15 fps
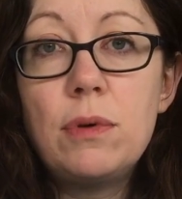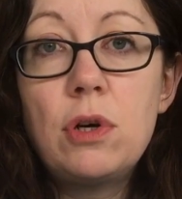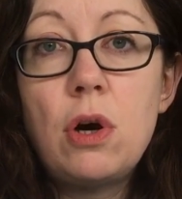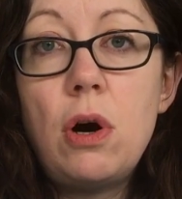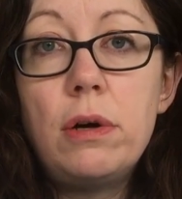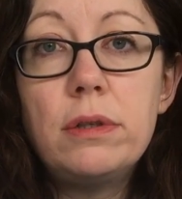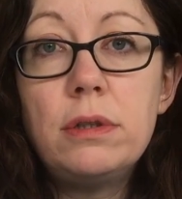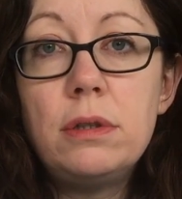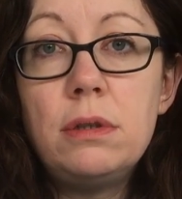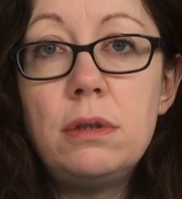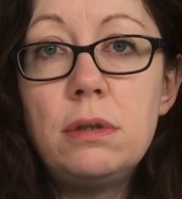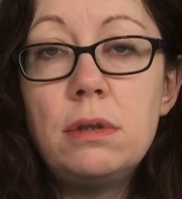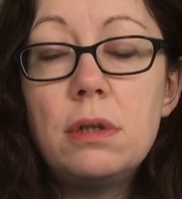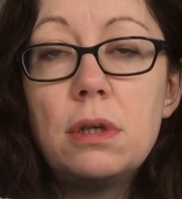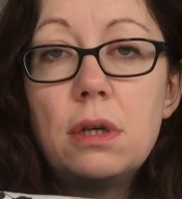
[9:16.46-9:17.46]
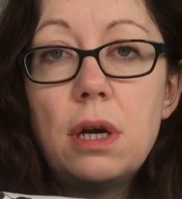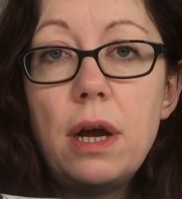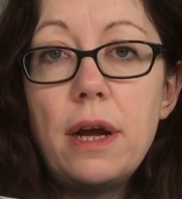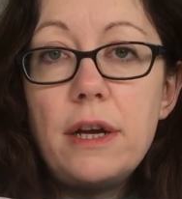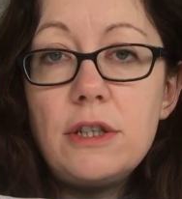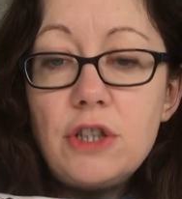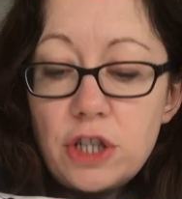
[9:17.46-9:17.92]
cotton
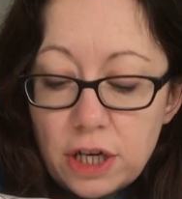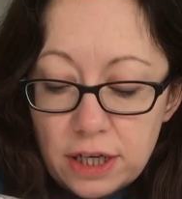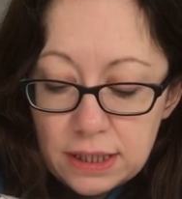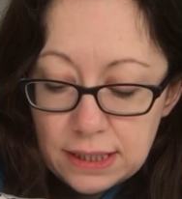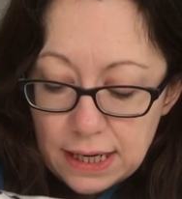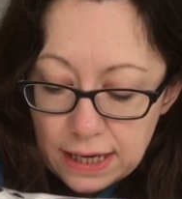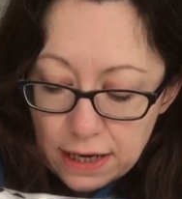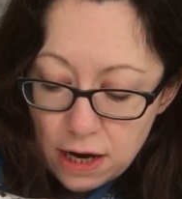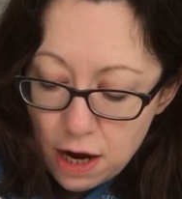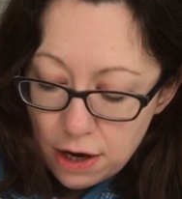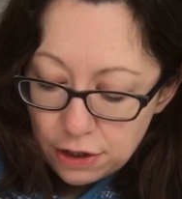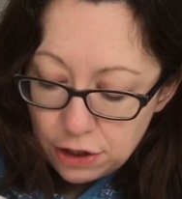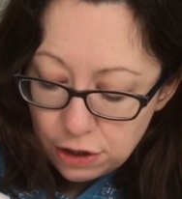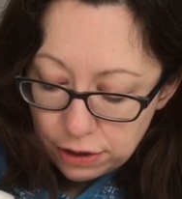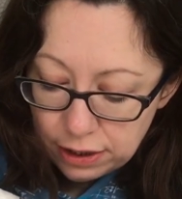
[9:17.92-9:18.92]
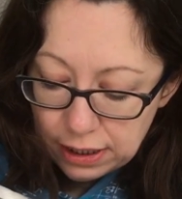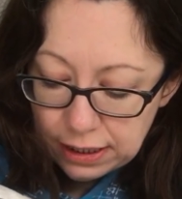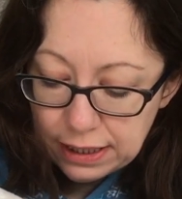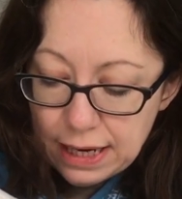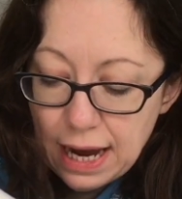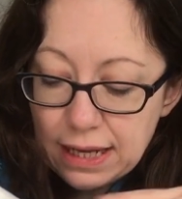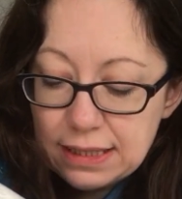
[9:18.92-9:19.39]
jersey. You can
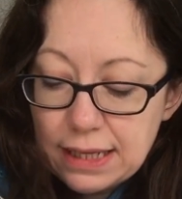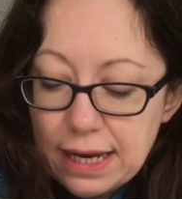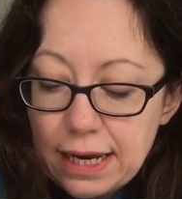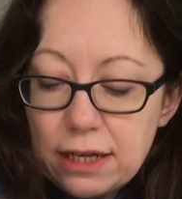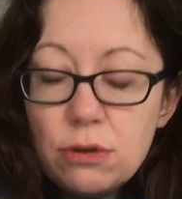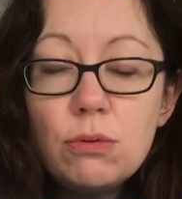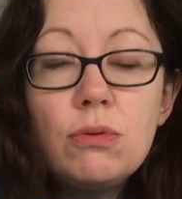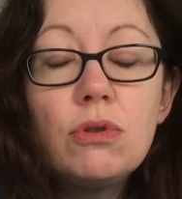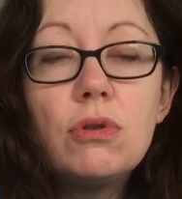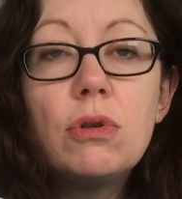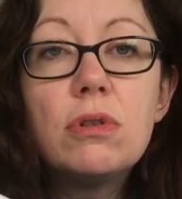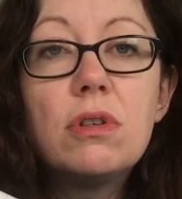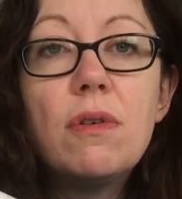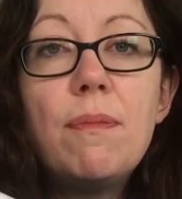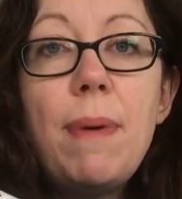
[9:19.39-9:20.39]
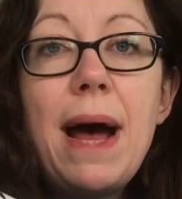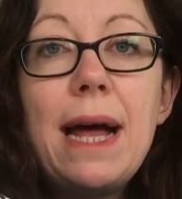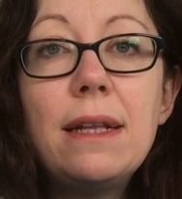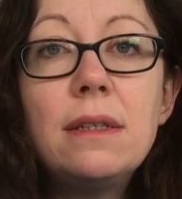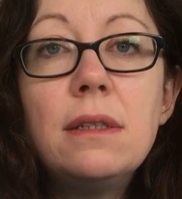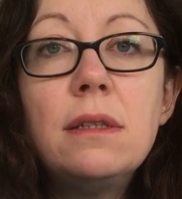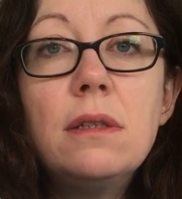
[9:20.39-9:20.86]
get it in all sorts of
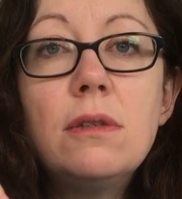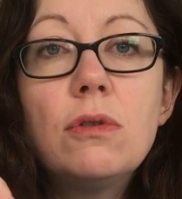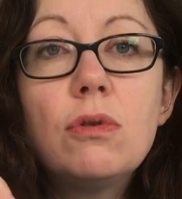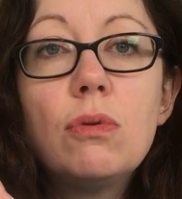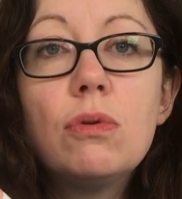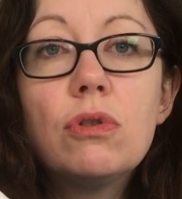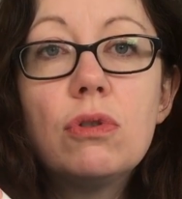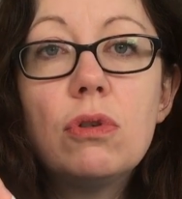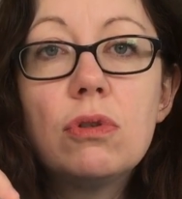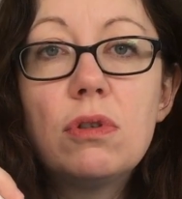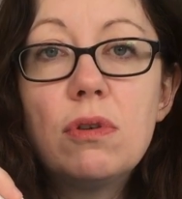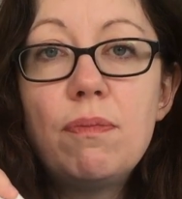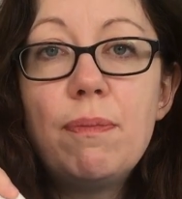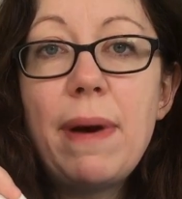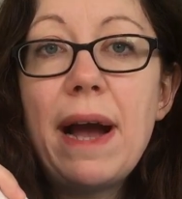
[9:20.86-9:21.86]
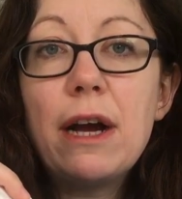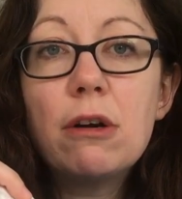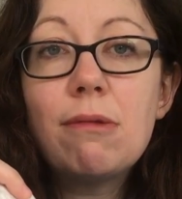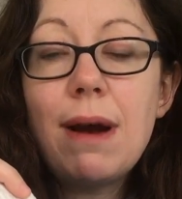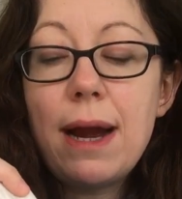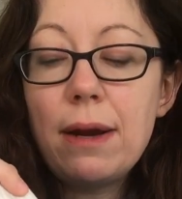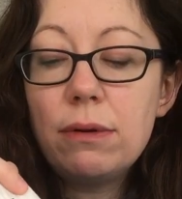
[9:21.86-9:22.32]
patterns, all sorts of
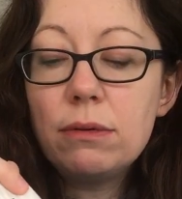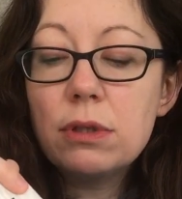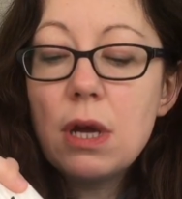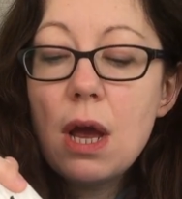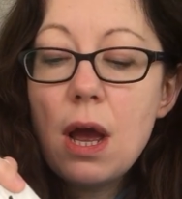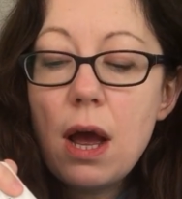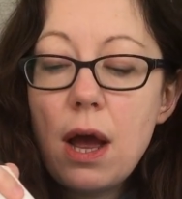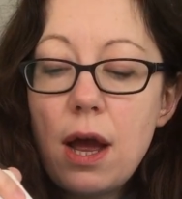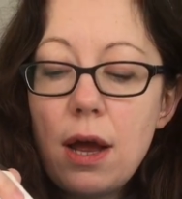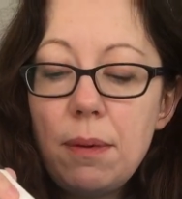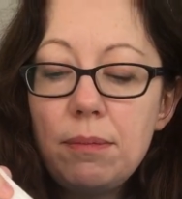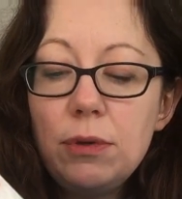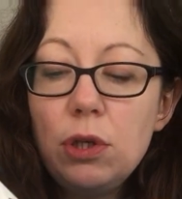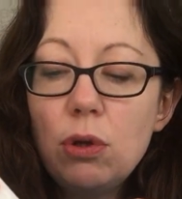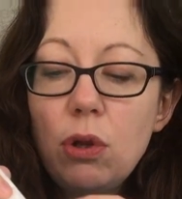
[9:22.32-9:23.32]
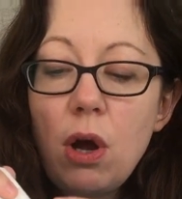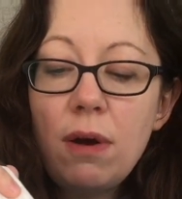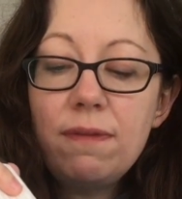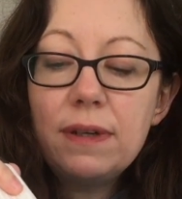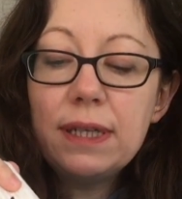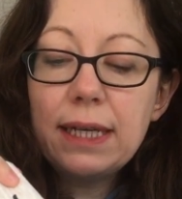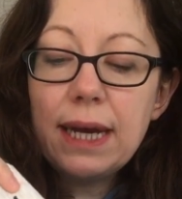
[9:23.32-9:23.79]
background. You'll
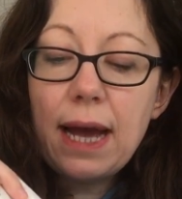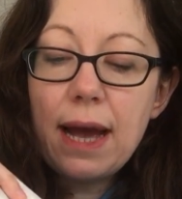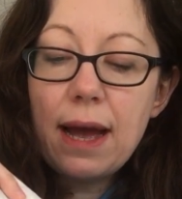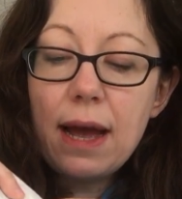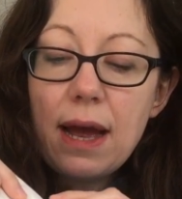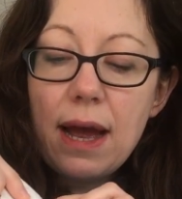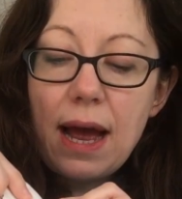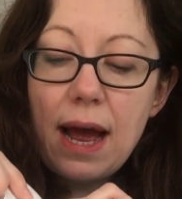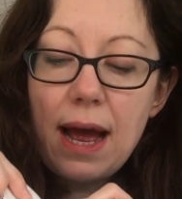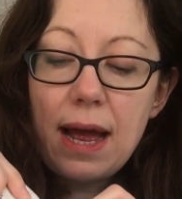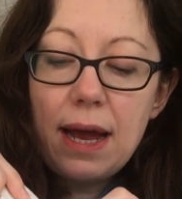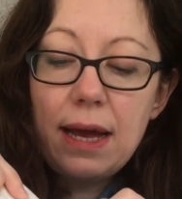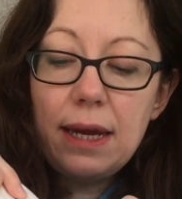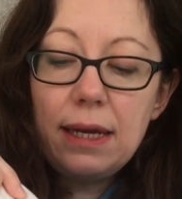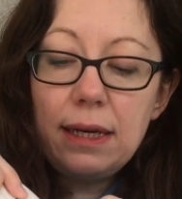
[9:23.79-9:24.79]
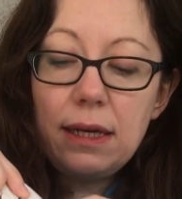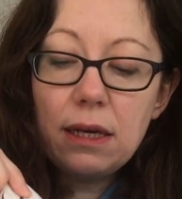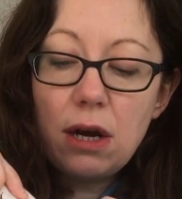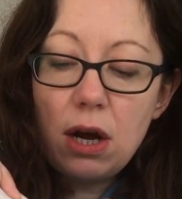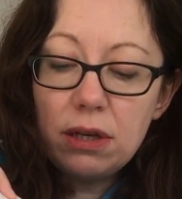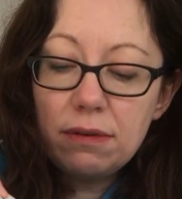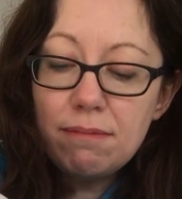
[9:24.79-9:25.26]
often get a
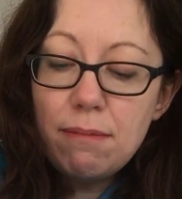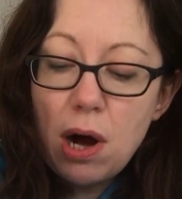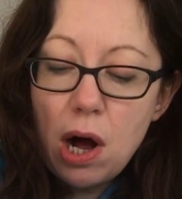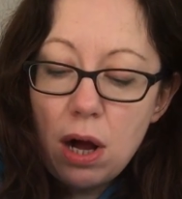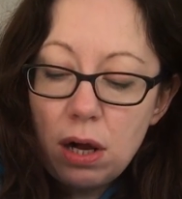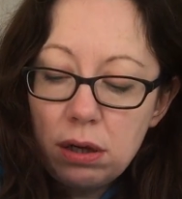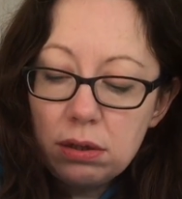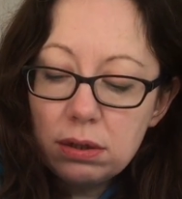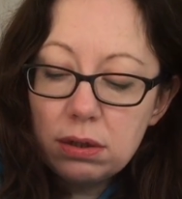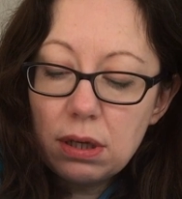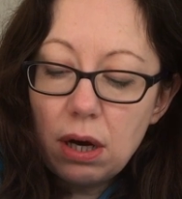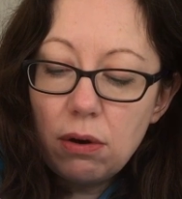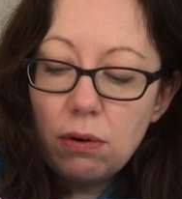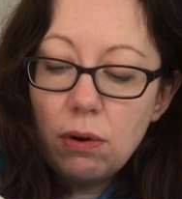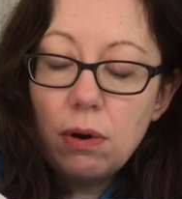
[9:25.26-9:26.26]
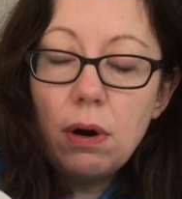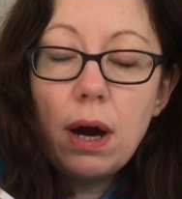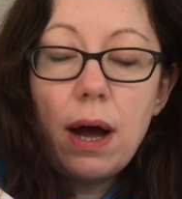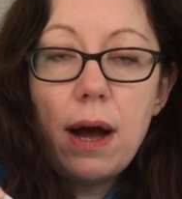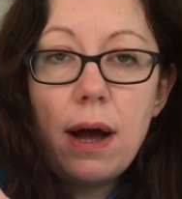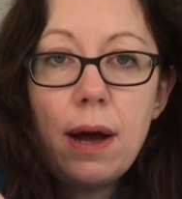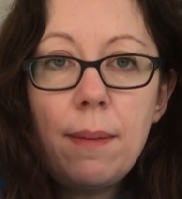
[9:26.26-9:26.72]
kind of mould or